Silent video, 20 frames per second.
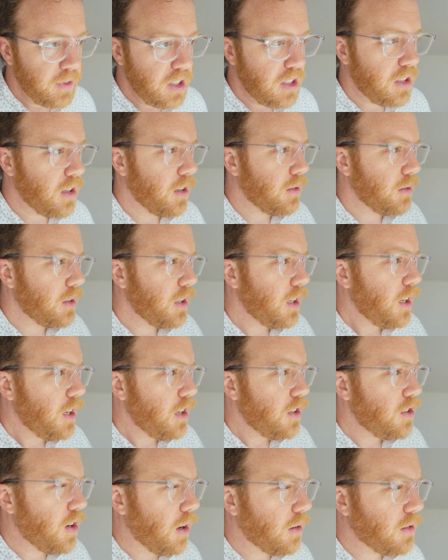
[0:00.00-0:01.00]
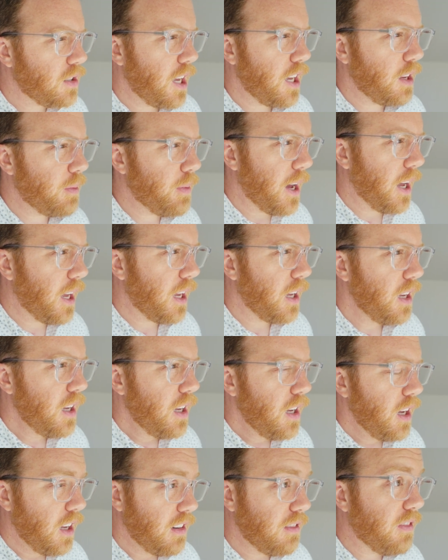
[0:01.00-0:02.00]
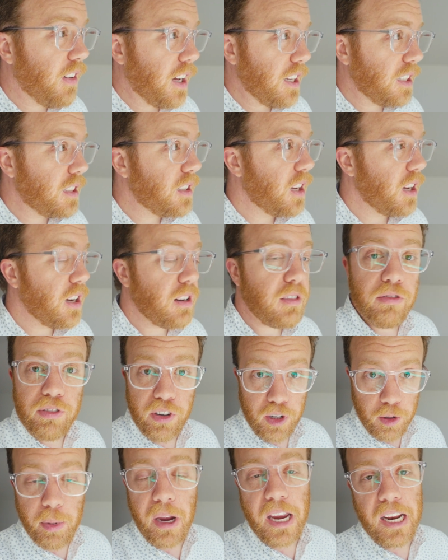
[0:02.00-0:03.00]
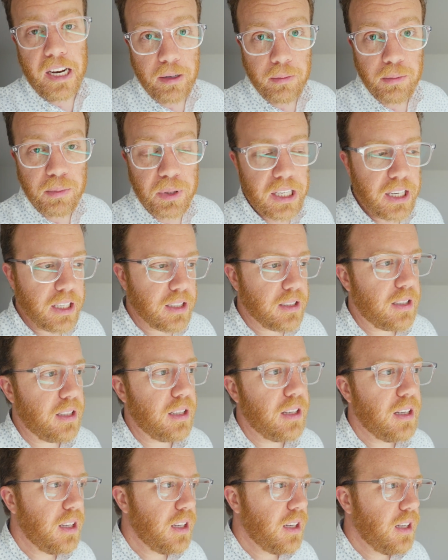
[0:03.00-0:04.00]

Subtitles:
So don't take my advice verbatim because